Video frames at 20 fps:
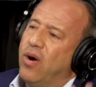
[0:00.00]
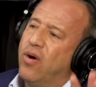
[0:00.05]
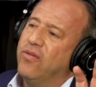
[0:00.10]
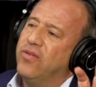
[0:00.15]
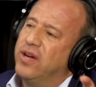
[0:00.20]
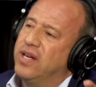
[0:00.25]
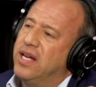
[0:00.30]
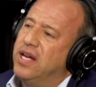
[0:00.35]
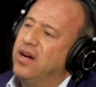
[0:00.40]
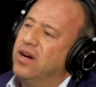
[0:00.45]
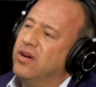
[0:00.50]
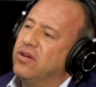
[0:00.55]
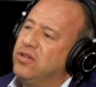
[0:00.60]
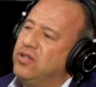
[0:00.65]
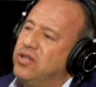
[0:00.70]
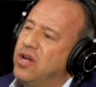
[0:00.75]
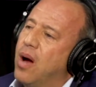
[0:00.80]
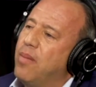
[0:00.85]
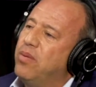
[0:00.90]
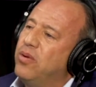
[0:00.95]
over here
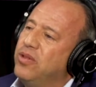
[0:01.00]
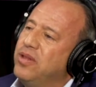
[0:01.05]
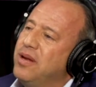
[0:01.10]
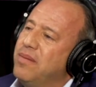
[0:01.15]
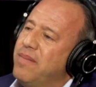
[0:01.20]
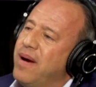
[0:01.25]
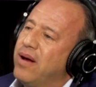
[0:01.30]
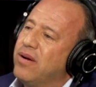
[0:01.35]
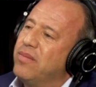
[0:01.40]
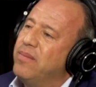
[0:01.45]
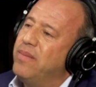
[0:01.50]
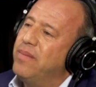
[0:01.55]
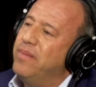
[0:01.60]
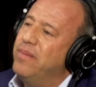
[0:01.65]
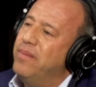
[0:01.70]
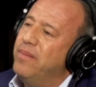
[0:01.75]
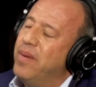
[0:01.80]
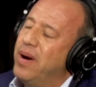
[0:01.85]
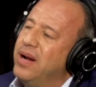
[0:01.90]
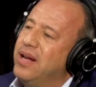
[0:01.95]
double the amount of
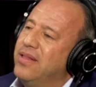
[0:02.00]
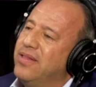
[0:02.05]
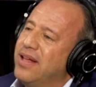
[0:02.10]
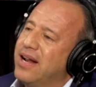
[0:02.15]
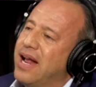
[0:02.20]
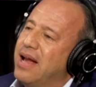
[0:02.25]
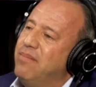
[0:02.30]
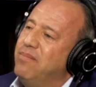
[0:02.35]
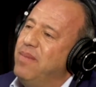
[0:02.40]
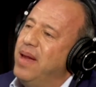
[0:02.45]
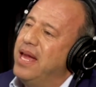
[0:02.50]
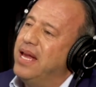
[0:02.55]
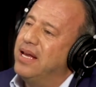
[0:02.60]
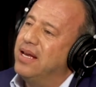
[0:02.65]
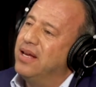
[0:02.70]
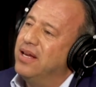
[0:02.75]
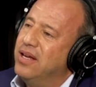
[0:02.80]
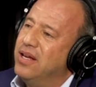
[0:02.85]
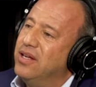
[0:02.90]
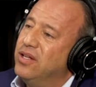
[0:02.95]
money that I
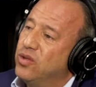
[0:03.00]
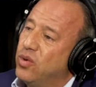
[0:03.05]
make